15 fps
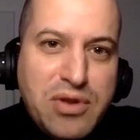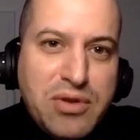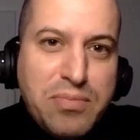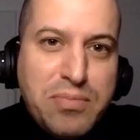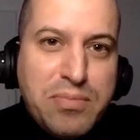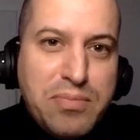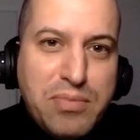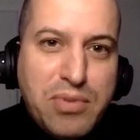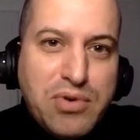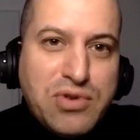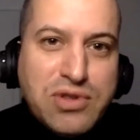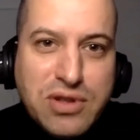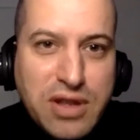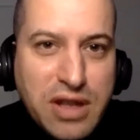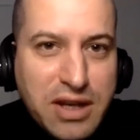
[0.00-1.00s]
I'm not a
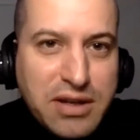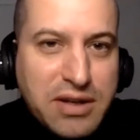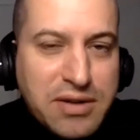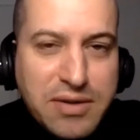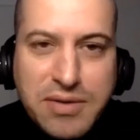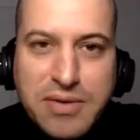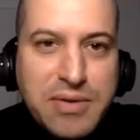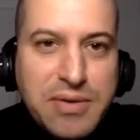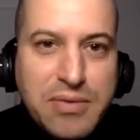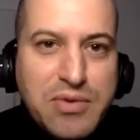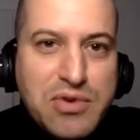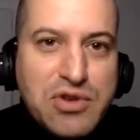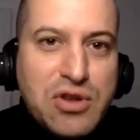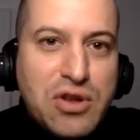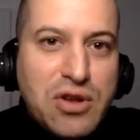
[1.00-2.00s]
person like
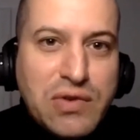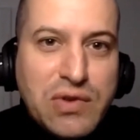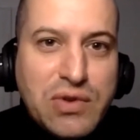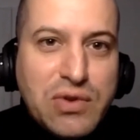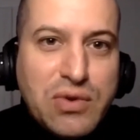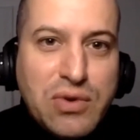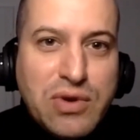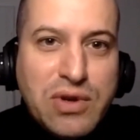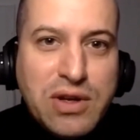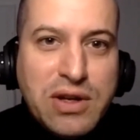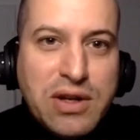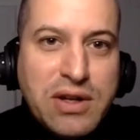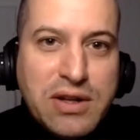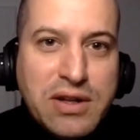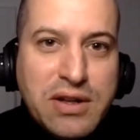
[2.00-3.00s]
which loves to do
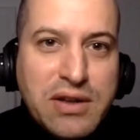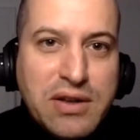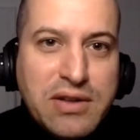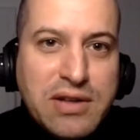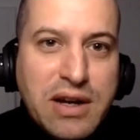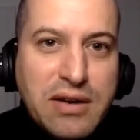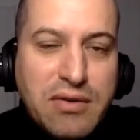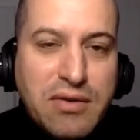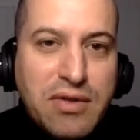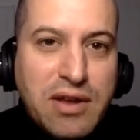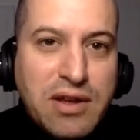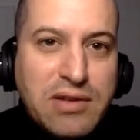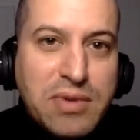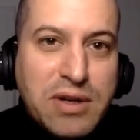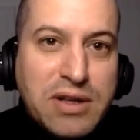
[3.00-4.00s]
this kind of things.